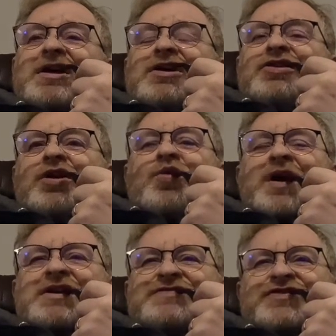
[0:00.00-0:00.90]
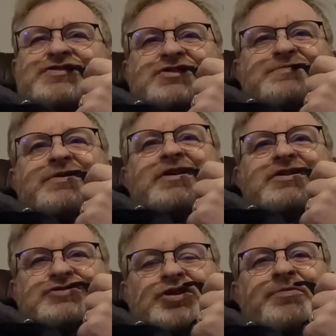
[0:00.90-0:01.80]
Not quite as vicious, but a
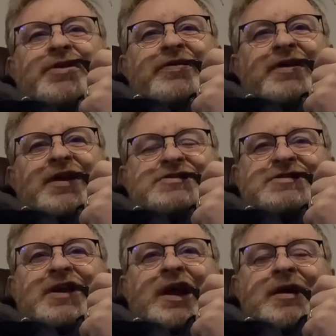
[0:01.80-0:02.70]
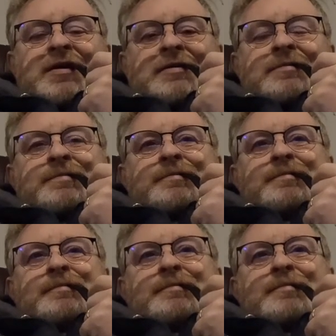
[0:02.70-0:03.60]
storm nonetheless.
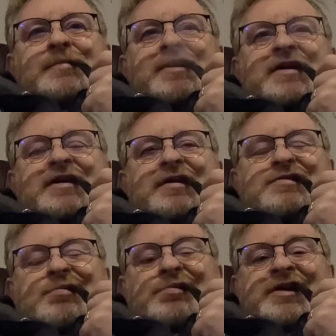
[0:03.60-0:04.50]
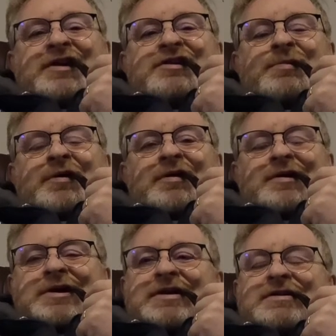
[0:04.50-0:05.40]
And lots of rain tomorrow.
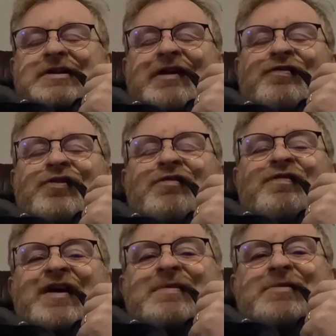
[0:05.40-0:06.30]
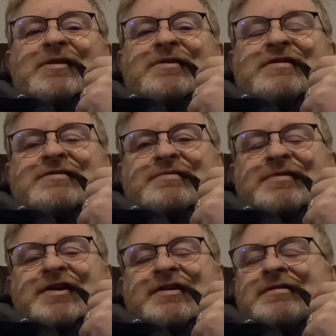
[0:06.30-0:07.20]
4 or 5 millimeters of
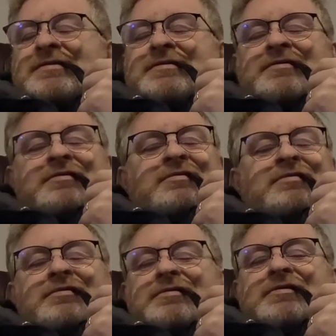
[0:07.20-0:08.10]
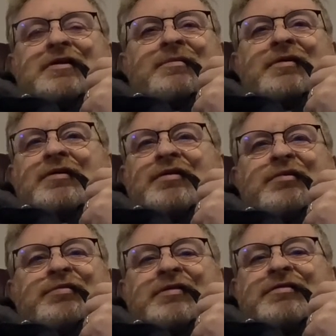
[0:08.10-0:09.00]
rain. Well, I'm not looking
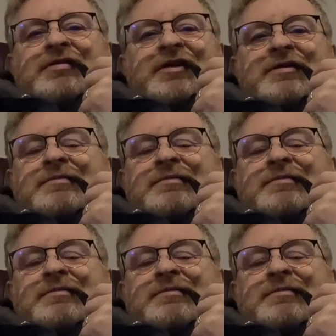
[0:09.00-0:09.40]
forward to that.